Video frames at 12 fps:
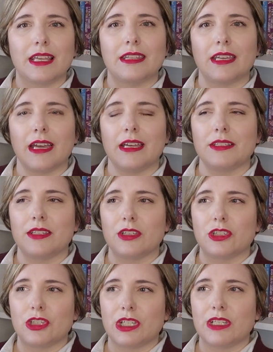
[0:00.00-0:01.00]
that
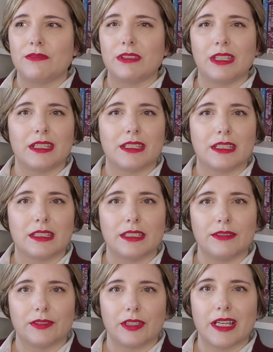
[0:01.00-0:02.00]
she would like to
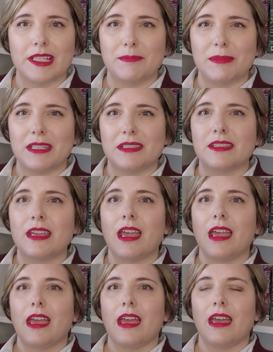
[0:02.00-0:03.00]
leave her husband
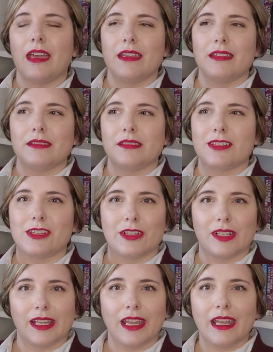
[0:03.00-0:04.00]
and start
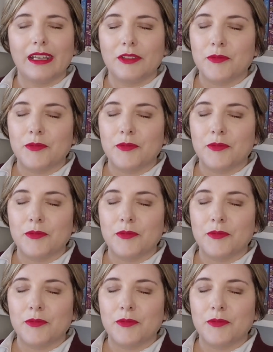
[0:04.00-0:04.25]
again.